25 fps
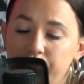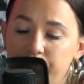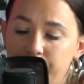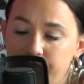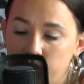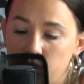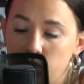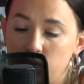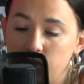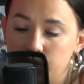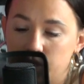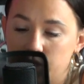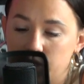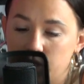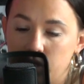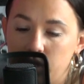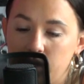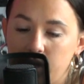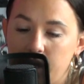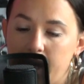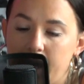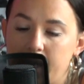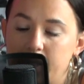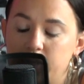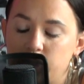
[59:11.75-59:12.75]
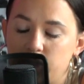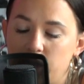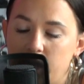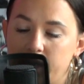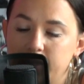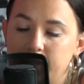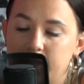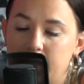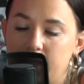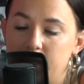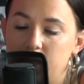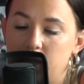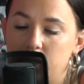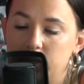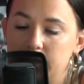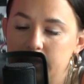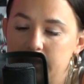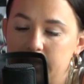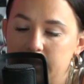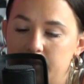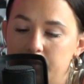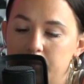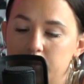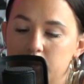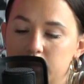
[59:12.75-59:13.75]
Fuller had checked in on
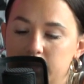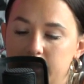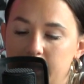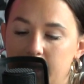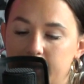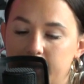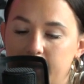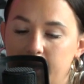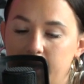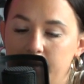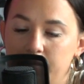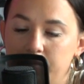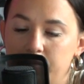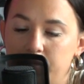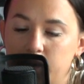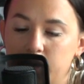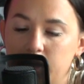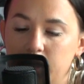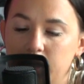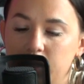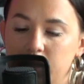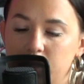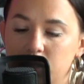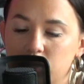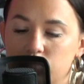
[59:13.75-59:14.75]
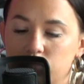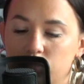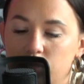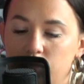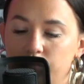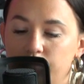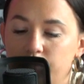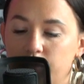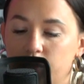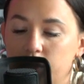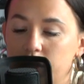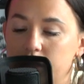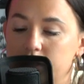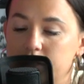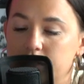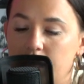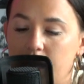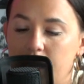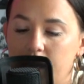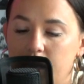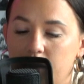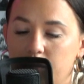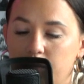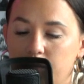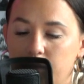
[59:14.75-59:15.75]
December 2nd, booking his room for an
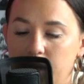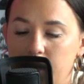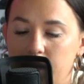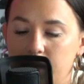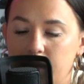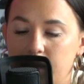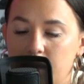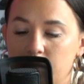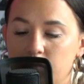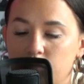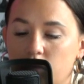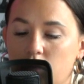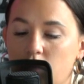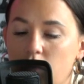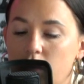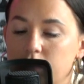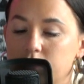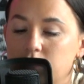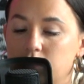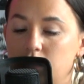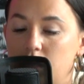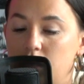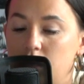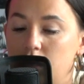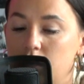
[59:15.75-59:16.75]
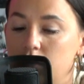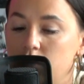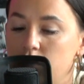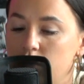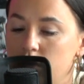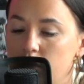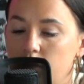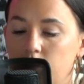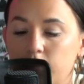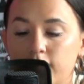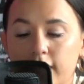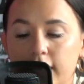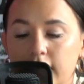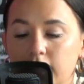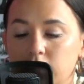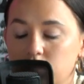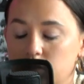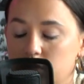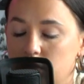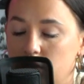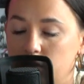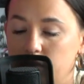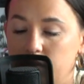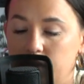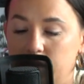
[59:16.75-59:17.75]
entire week and requesting no maid
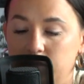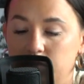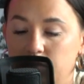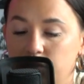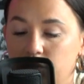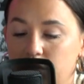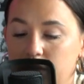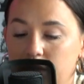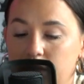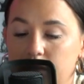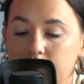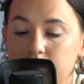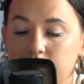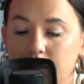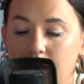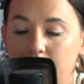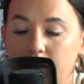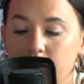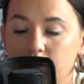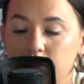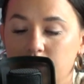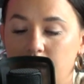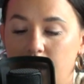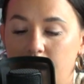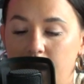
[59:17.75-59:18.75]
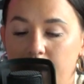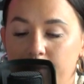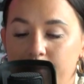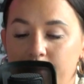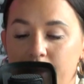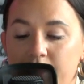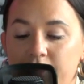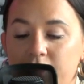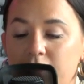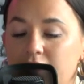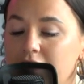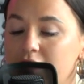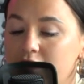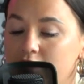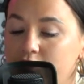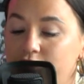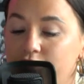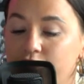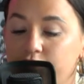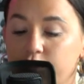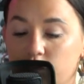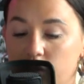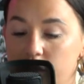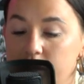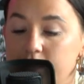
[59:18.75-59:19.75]
service for the entire time, and then he
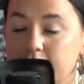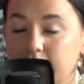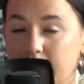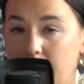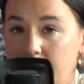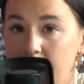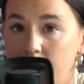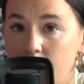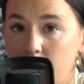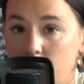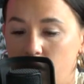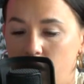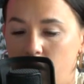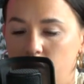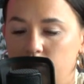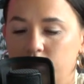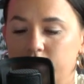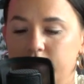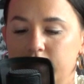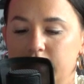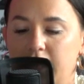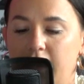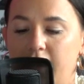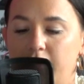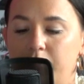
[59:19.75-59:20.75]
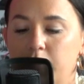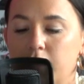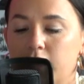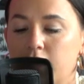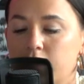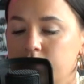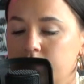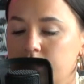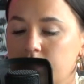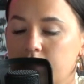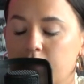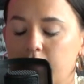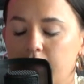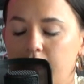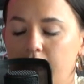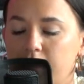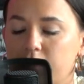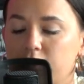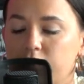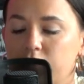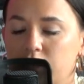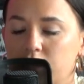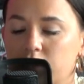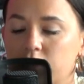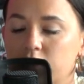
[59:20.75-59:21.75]
freaked out on the staff because of the lack
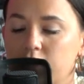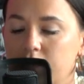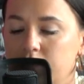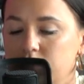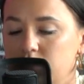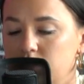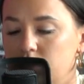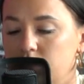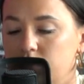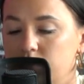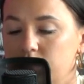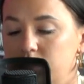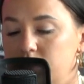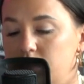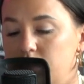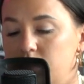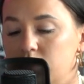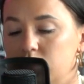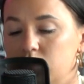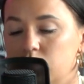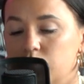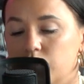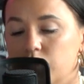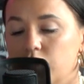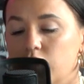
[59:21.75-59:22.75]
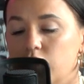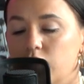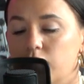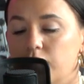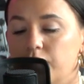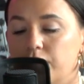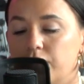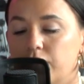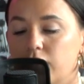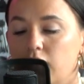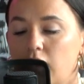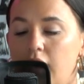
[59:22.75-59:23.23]
of internet service in his room.